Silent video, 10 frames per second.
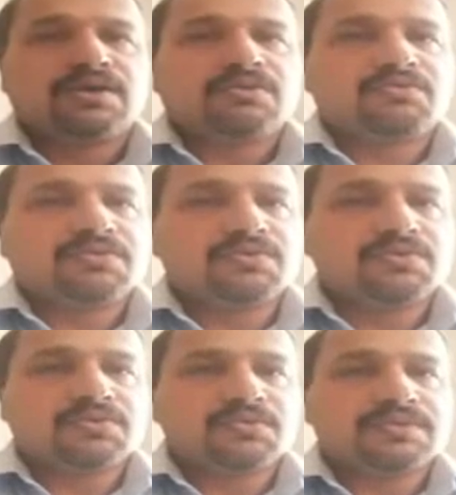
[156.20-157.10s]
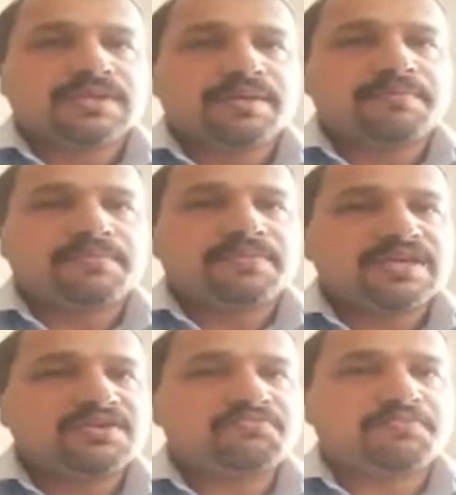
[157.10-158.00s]
you use
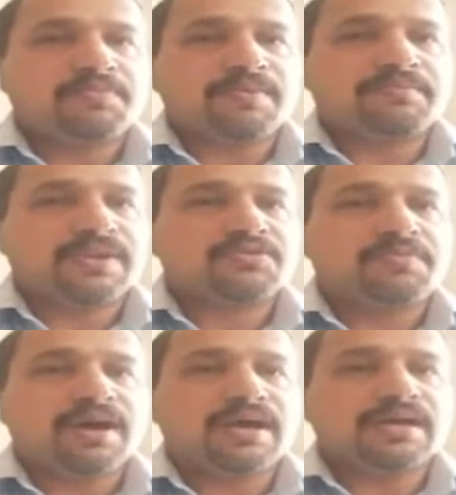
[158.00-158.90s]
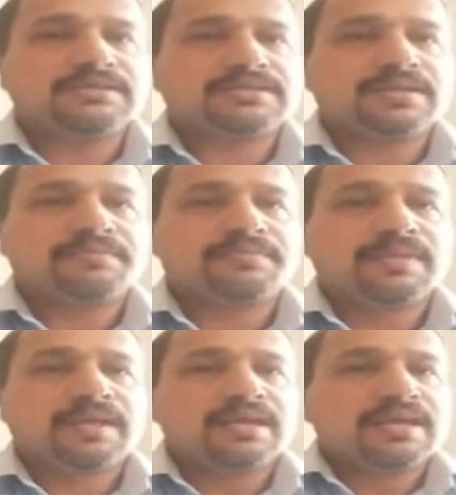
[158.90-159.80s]
if plus past,
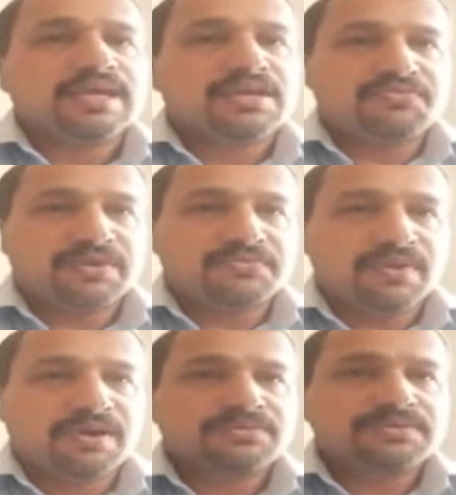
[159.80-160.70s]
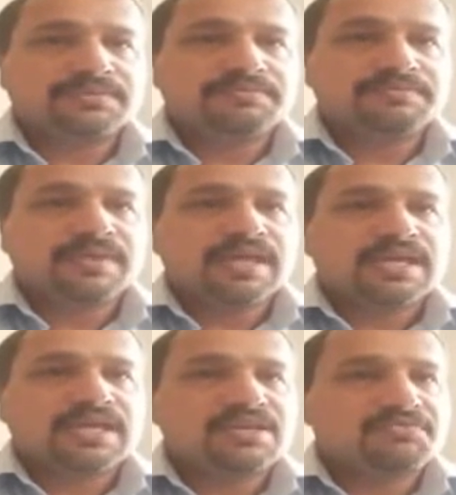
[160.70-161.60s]
if I found,
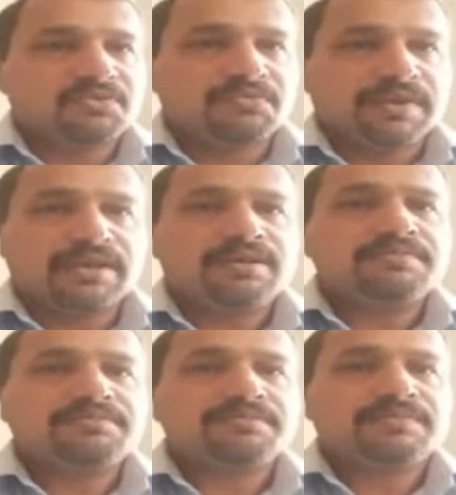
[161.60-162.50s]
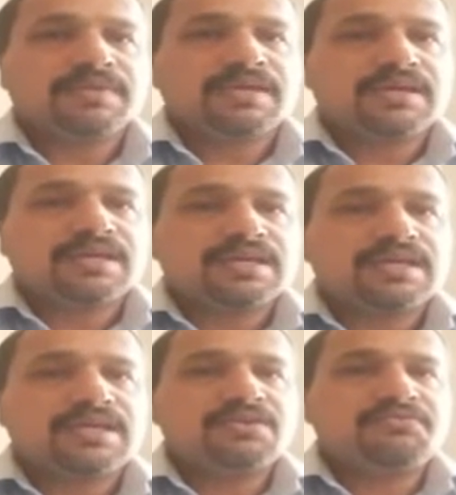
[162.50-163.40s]
if you were,
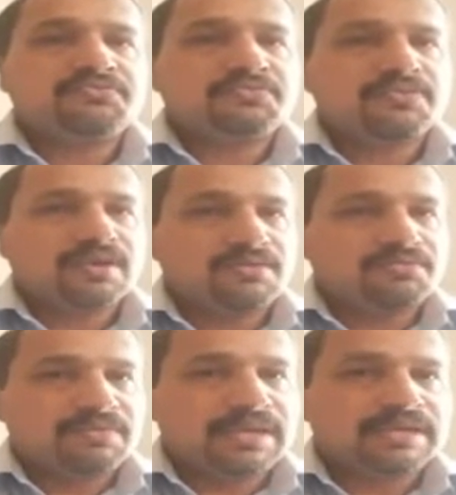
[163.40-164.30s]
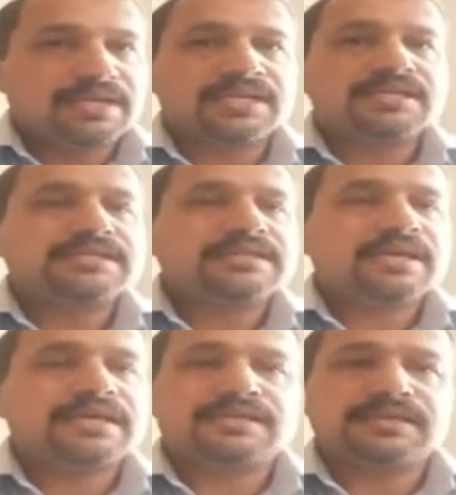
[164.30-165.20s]
if we didn't,
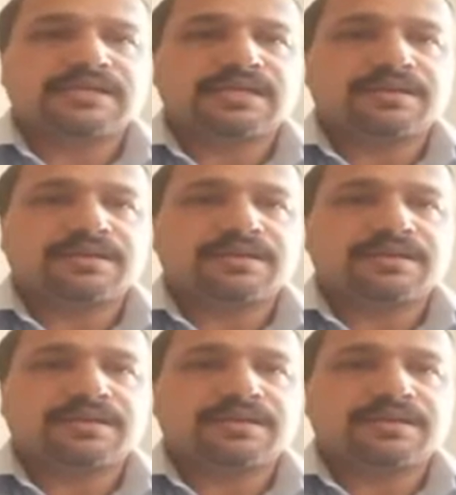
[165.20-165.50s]
etc.